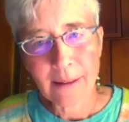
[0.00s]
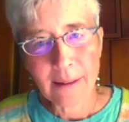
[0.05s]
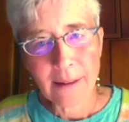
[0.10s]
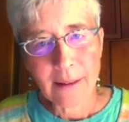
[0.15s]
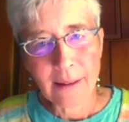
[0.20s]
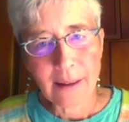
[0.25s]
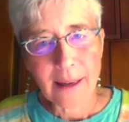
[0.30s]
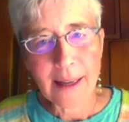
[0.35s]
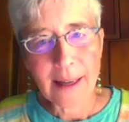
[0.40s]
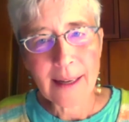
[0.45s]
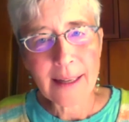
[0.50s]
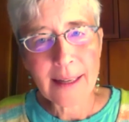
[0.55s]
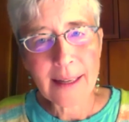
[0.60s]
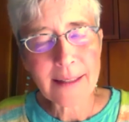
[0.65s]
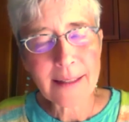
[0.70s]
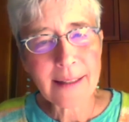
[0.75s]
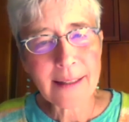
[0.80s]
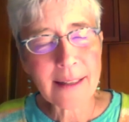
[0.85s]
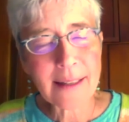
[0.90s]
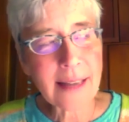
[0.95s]
And
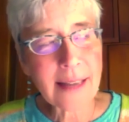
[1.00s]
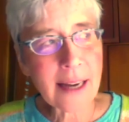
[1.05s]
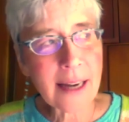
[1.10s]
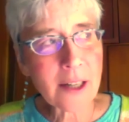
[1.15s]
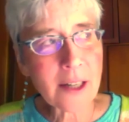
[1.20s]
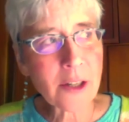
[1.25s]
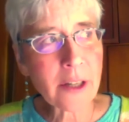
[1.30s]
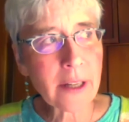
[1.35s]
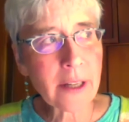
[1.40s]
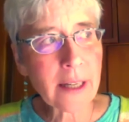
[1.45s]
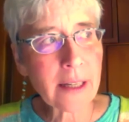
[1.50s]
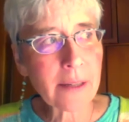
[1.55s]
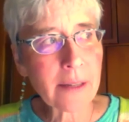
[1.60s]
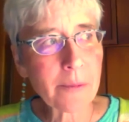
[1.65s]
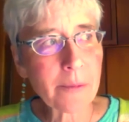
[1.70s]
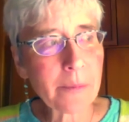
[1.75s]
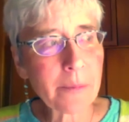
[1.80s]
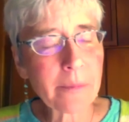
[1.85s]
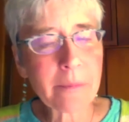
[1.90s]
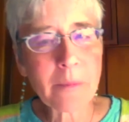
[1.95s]
it's actually
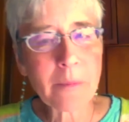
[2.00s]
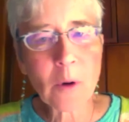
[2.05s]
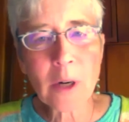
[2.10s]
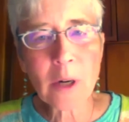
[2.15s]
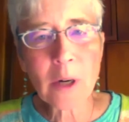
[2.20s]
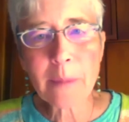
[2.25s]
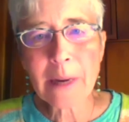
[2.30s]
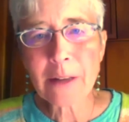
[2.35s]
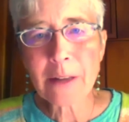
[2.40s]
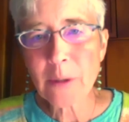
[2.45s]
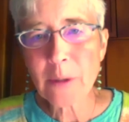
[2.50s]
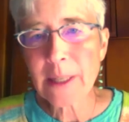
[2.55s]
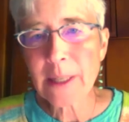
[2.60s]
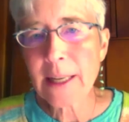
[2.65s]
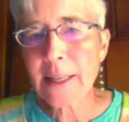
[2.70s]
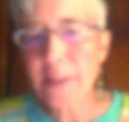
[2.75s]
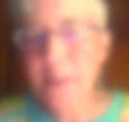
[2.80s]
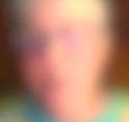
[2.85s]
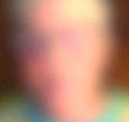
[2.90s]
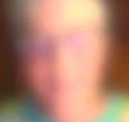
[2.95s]
more about doing
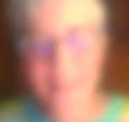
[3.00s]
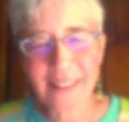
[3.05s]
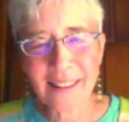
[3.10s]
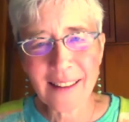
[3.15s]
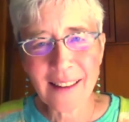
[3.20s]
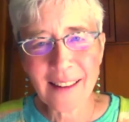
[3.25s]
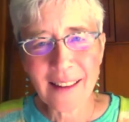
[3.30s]
history.